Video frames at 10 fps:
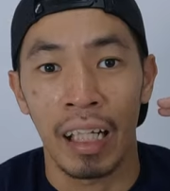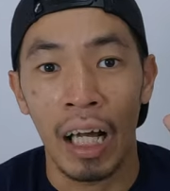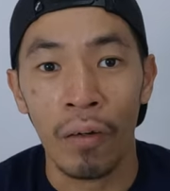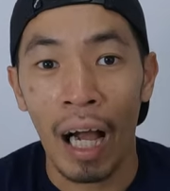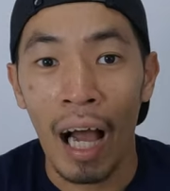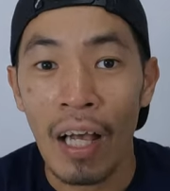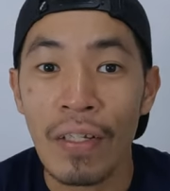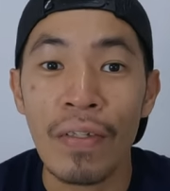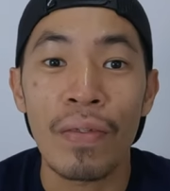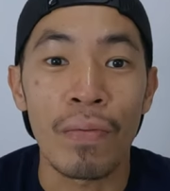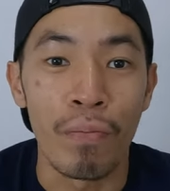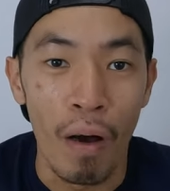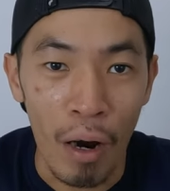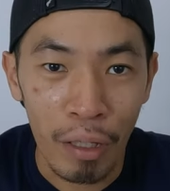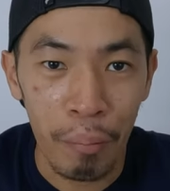Hello guys, welcome
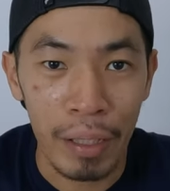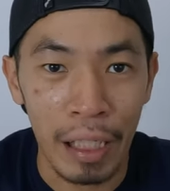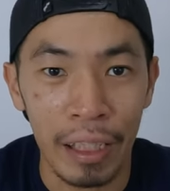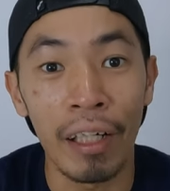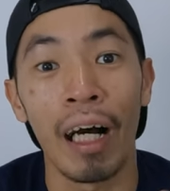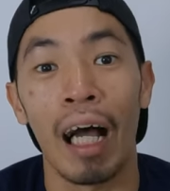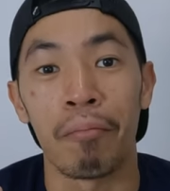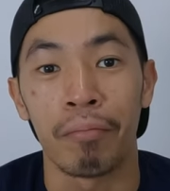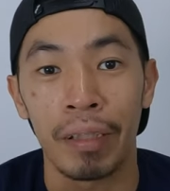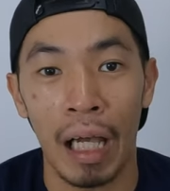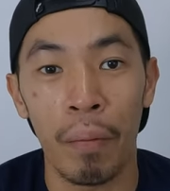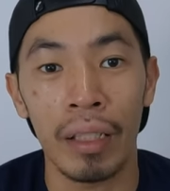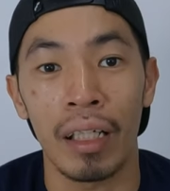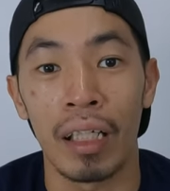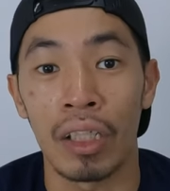back to my channel. I'm
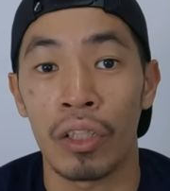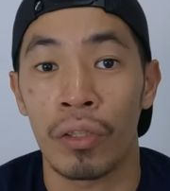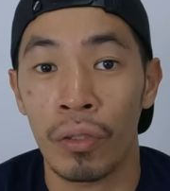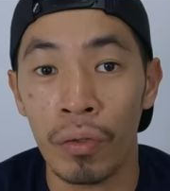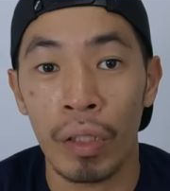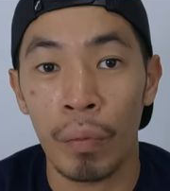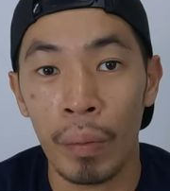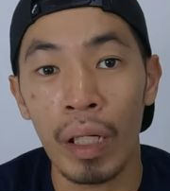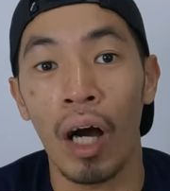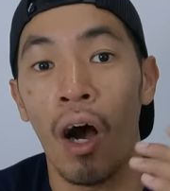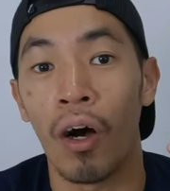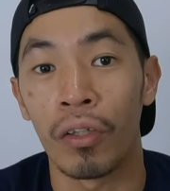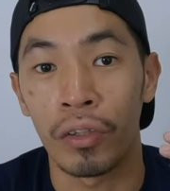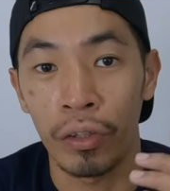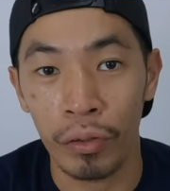Kevin, a shoe reviewer
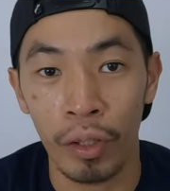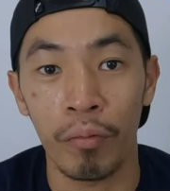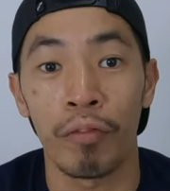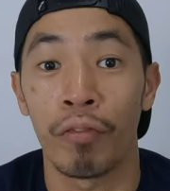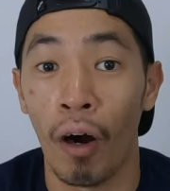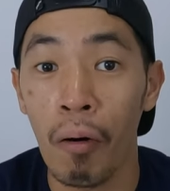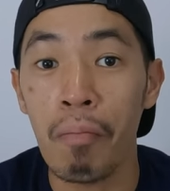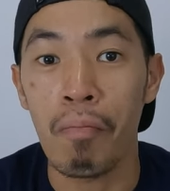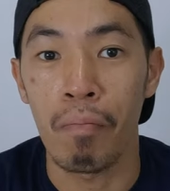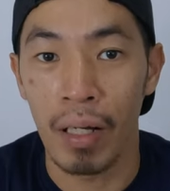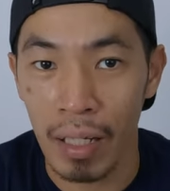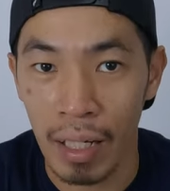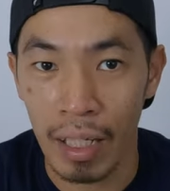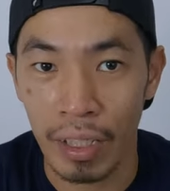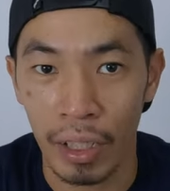on YouTube from
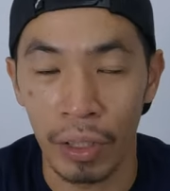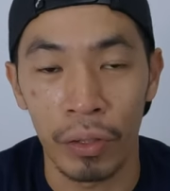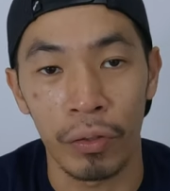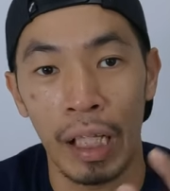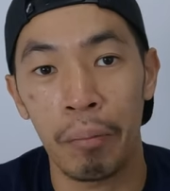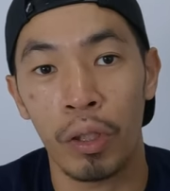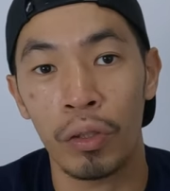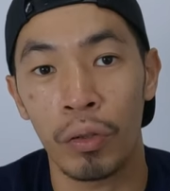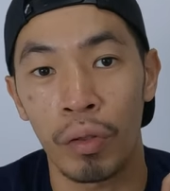Malaysia. Today I'm going to